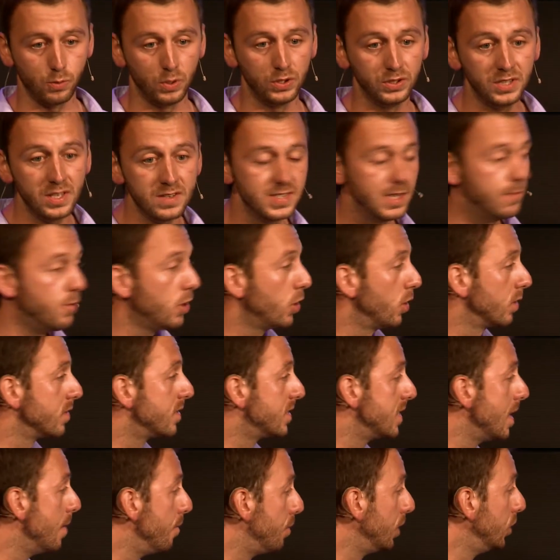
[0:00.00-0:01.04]
when these
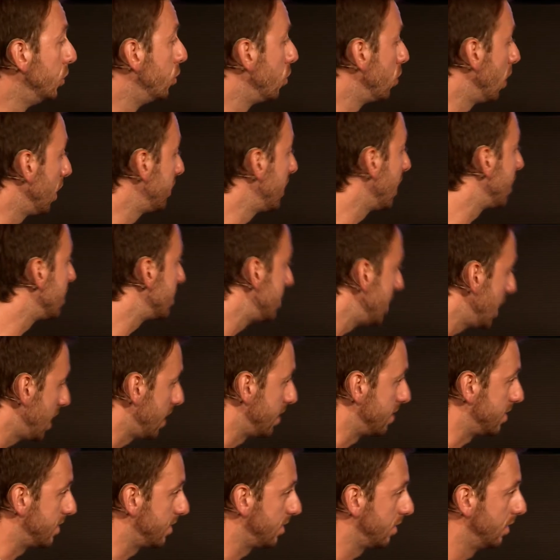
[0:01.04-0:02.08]
immigrants simply do not
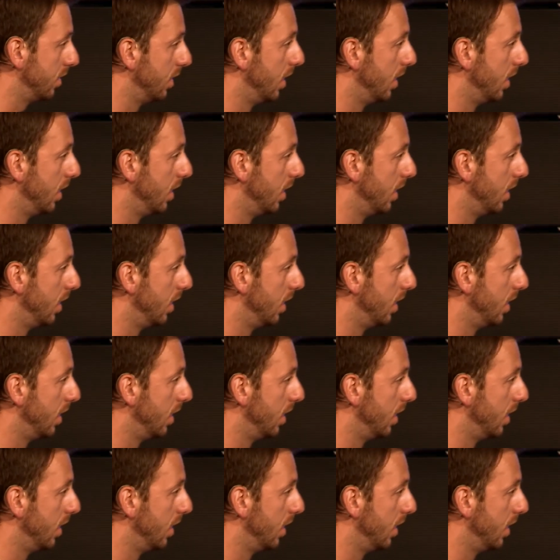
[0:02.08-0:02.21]
exist